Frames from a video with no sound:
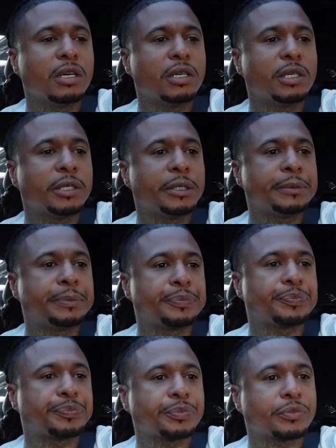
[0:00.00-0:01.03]

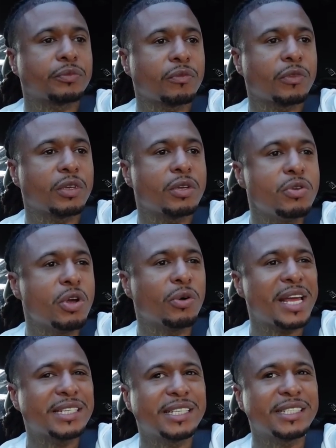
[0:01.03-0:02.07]
um, you know
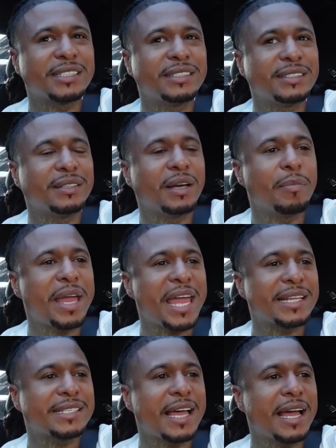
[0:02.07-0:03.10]
that's just a
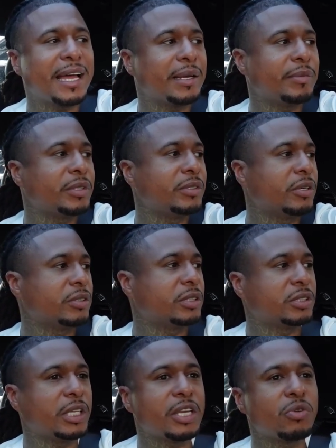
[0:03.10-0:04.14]
bad time you
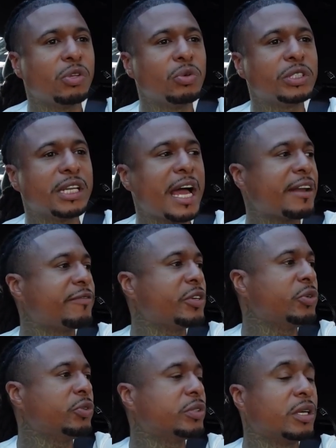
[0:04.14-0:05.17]
know you lose a lot of
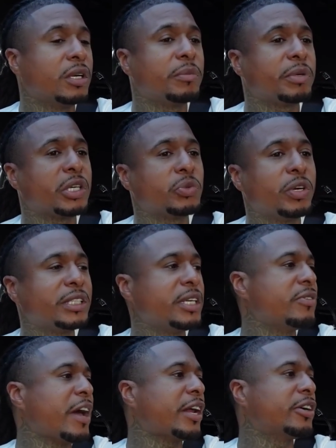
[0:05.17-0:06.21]
views because one thing
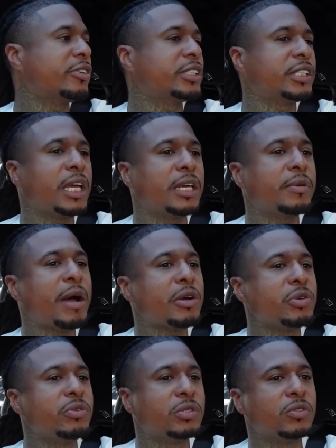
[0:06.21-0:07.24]
you got to understand about
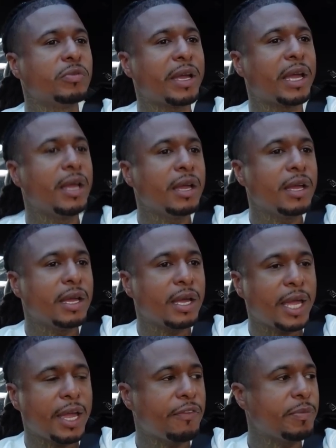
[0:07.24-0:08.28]
youtube
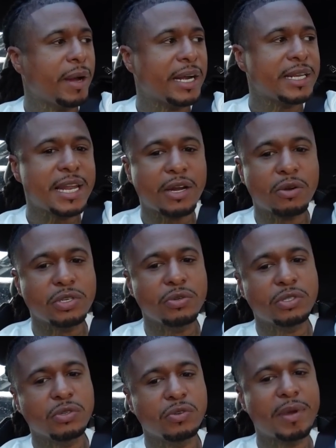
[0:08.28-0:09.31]
everybody not on
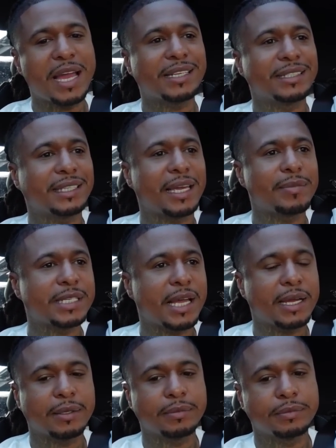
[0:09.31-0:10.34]
YouTube at the same
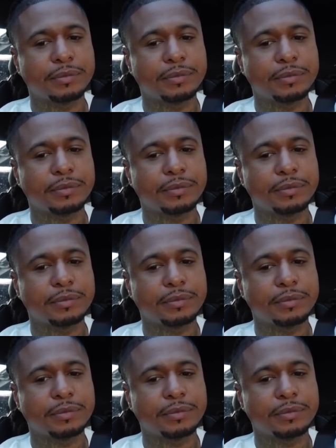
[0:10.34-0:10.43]
time.